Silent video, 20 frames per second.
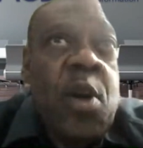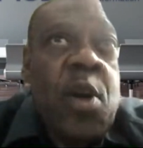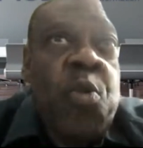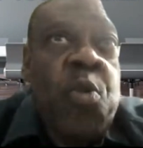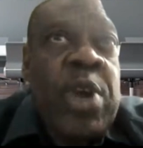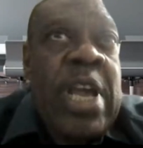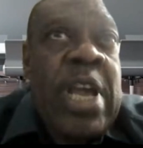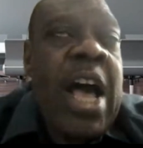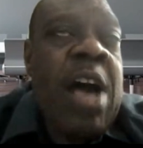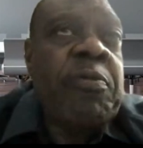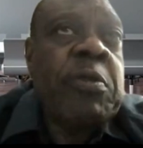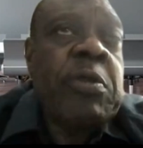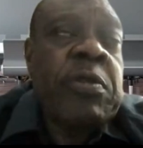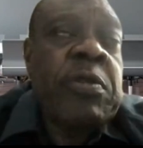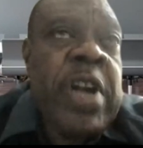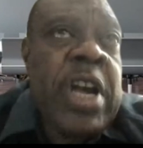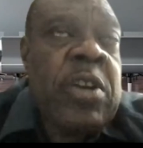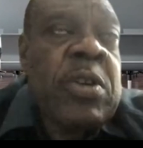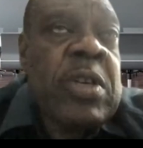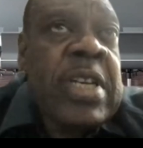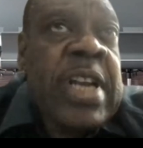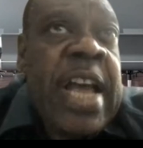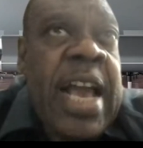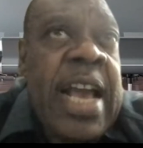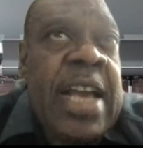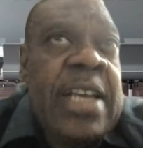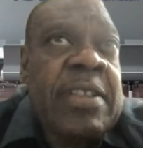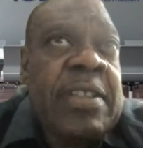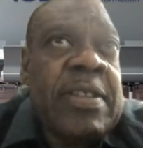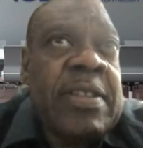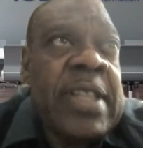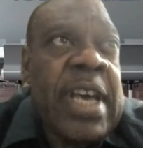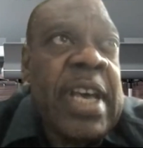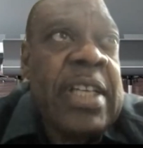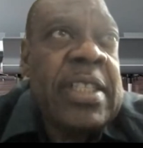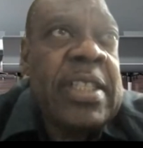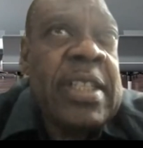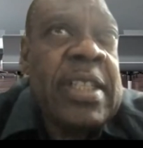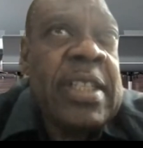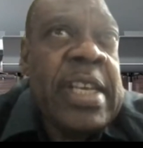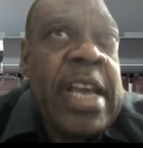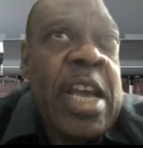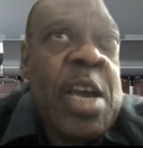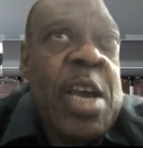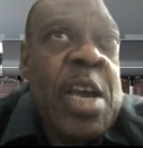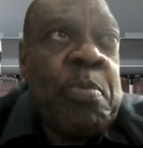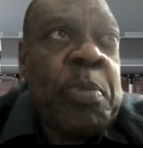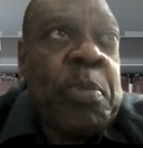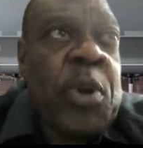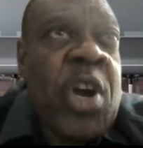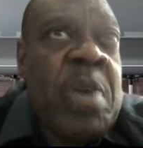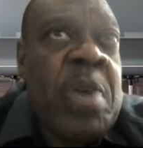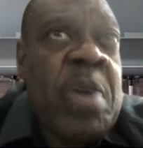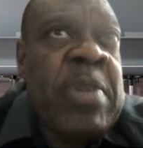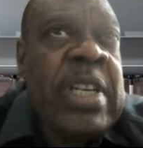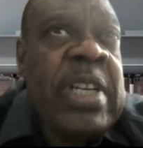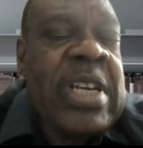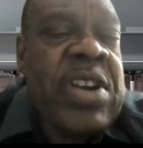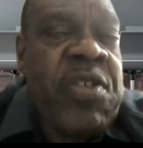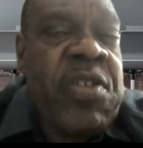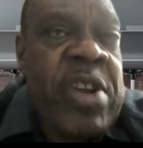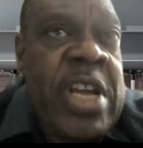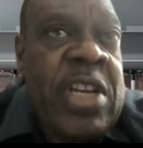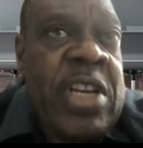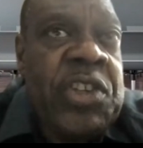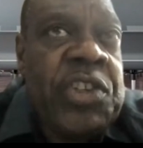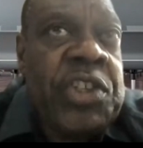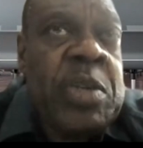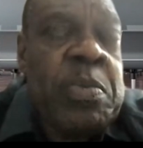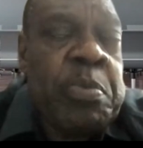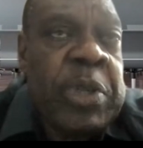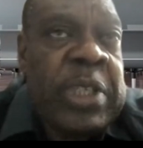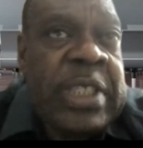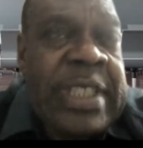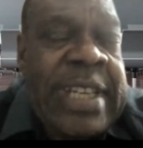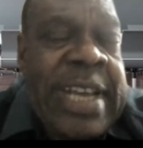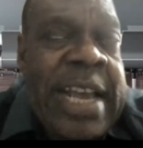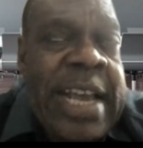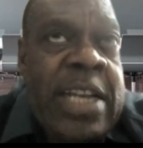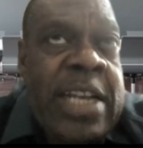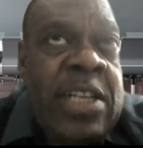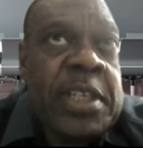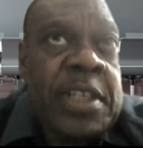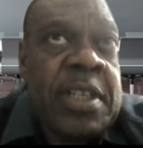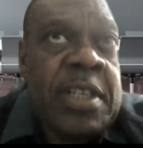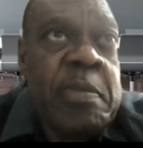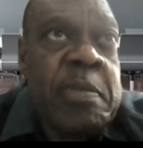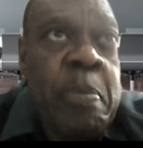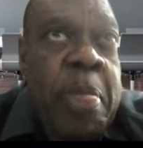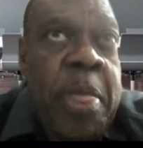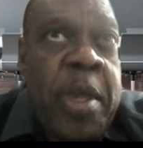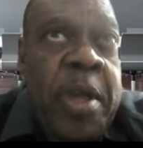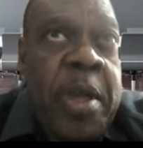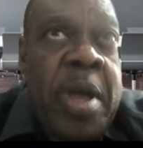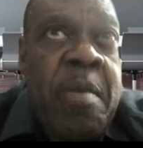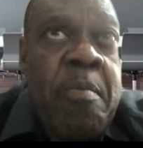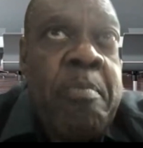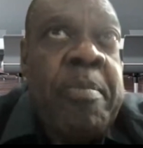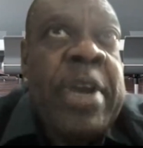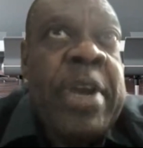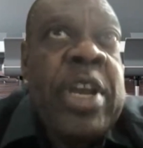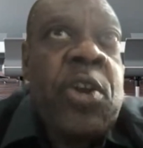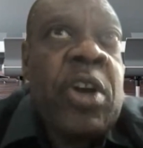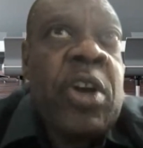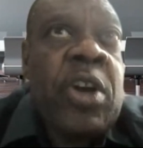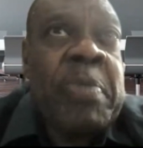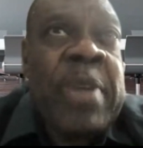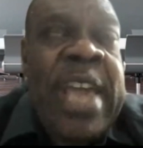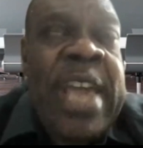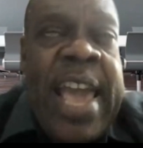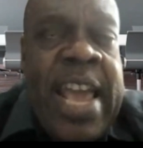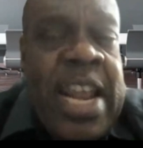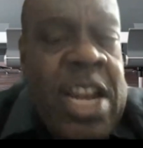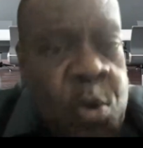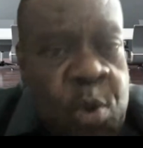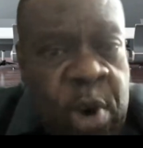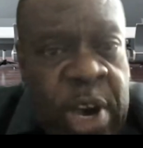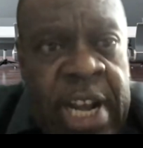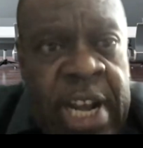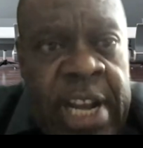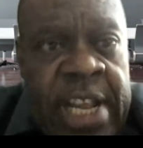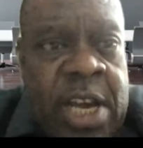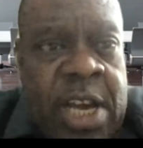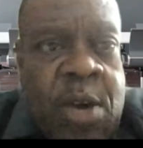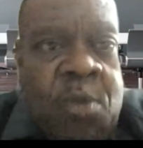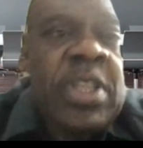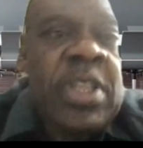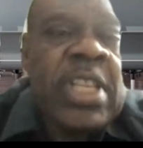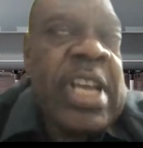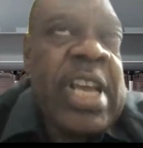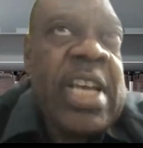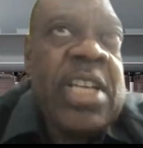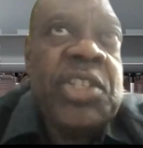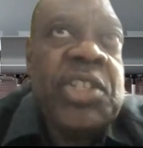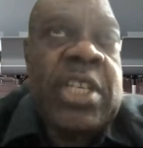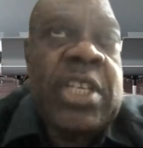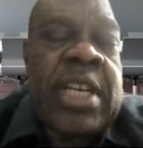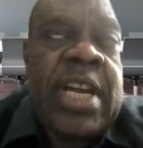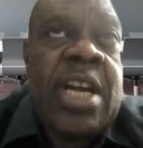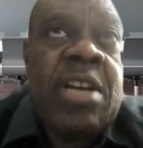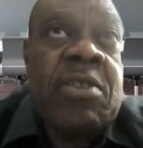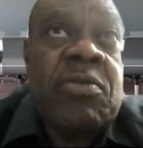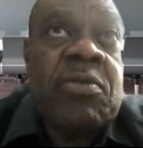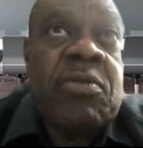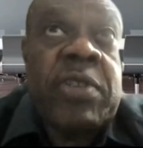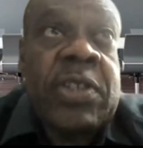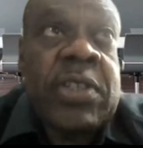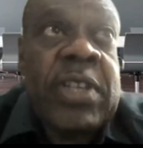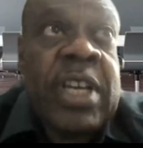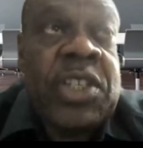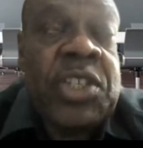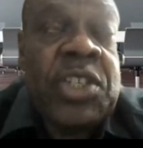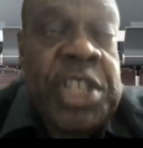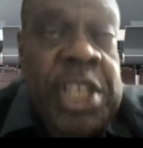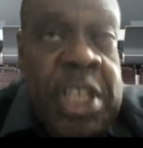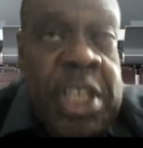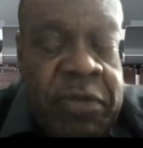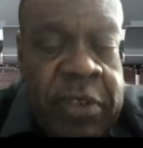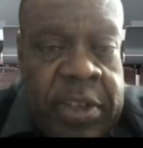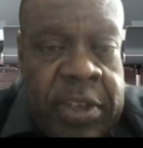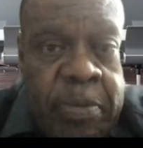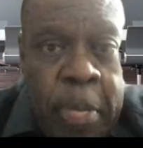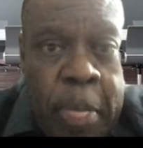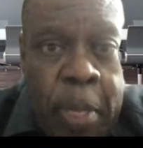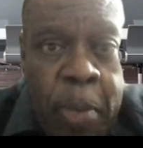we have to recognize that the employment creation potential may not be anywhere near what the Asian countries achieved.